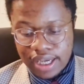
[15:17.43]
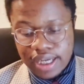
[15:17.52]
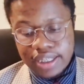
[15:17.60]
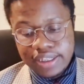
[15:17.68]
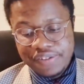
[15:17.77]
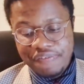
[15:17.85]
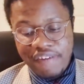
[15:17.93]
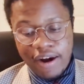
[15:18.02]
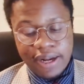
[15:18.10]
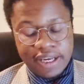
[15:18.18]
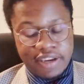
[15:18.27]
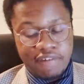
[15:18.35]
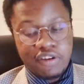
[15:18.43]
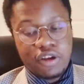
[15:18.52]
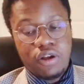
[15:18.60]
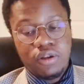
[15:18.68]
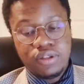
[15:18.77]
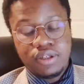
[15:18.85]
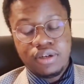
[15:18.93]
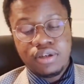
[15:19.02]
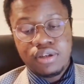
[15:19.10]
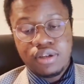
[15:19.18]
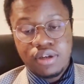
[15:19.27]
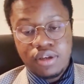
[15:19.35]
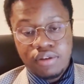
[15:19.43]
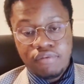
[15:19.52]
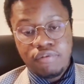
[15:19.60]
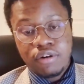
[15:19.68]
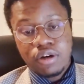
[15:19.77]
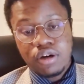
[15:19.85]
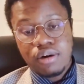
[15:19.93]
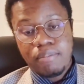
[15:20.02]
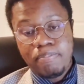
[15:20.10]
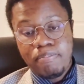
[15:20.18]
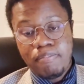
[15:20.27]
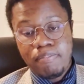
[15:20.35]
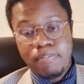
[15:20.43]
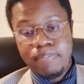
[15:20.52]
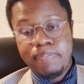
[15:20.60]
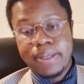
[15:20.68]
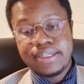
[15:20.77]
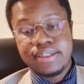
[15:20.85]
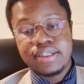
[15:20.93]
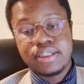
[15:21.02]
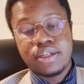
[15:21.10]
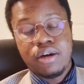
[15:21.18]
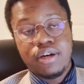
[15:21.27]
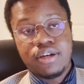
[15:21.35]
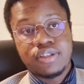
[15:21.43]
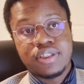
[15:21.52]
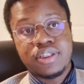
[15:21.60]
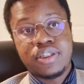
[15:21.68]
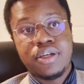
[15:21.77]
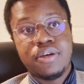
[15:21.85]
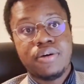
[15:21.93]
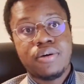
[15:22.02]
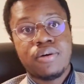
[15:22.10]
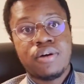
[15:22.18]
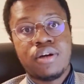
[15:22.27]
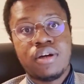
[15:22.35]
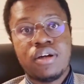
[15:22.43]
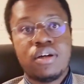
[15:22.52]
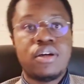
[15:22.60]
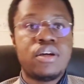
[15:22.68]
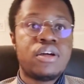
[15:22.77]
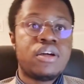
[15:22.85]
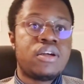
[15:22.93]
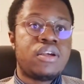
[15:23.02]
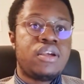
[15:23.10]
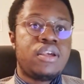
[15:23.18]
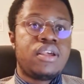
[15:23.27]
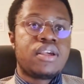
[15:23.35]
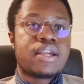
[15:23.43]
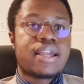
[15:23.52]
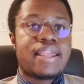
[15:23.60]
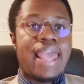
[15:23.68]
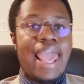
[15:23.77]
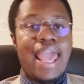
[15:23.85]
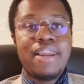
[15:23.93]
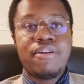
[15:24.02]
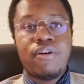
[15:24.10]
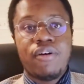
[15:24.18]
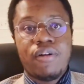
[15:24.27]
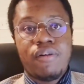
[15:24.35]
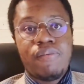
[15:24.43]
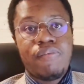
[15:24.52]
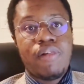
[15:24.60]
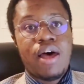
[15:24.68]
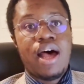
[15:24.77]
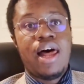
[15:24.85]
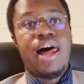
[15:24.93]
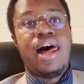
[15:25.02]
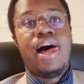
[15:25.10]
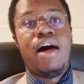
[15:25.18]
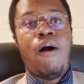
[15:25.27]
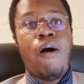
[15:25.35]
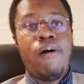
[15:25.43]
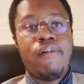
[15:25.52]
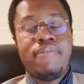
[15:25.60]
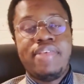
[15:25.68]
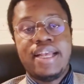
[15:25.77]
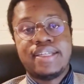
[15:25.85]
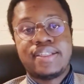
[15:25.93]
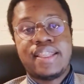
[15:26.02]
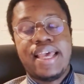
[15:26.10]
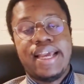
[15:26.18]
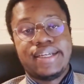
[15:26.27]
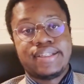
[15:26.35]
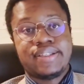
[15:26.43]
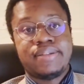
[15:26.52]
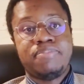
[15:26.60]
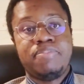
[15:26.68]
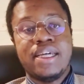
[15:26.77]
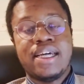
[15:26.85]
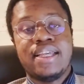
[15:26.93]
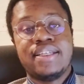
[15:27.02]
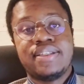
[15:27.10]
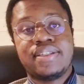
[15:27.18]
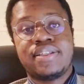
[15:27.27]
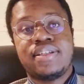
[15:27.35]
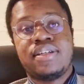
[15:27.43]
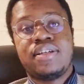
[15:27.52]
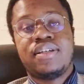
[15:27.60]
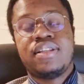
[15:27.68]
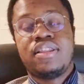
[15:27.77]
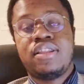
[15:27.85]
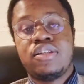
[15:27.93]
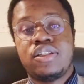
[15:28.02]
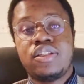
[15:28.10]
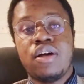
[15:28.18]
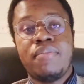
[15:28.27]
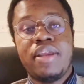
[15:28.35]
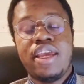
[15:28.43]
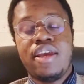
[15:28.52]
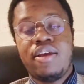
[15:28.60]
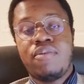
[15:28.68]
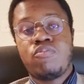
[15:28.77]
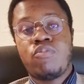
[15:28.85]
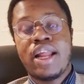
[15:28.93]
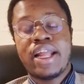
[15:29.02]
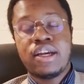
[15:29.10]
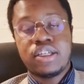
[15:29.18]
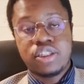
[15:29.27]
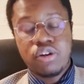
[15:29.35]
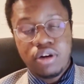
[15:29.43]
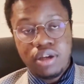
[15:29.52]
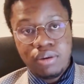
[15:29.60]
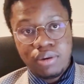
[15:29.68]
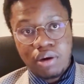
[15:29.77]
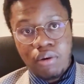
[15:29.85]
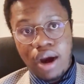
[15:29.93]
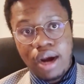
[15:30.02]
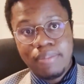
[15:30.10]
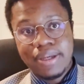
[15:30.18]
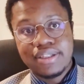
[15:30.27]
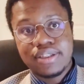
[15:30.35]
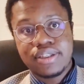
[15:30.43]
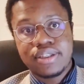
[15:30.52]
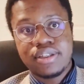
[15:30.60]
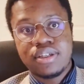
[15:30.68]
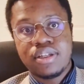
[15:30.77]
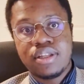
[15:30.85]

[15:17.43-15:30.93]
and it's very difficult for business owners to handle all of these things because there's so many regulatory requirements.